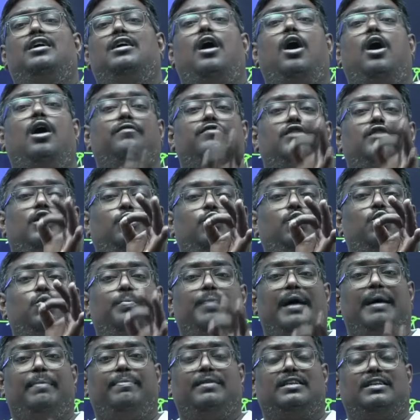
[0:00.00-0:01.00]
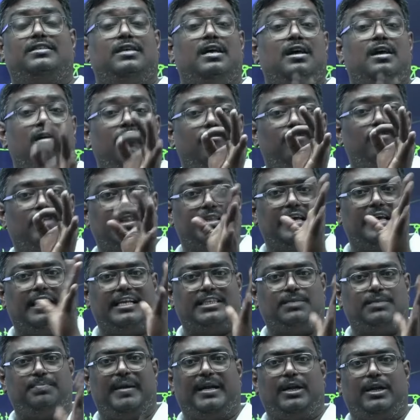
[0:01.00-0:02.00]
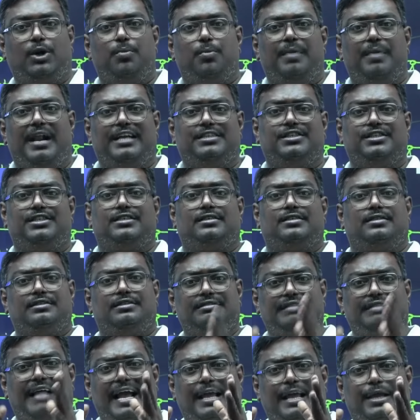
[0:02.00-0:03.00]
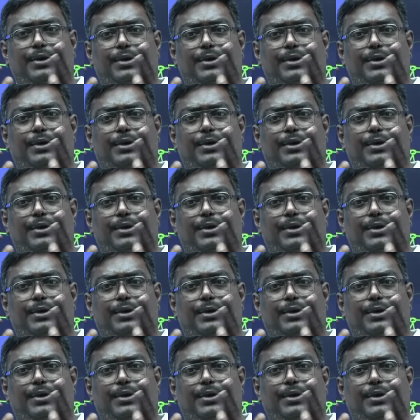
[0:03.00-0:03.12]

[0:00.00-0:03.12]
of the two papers for the respective branches. Thank you.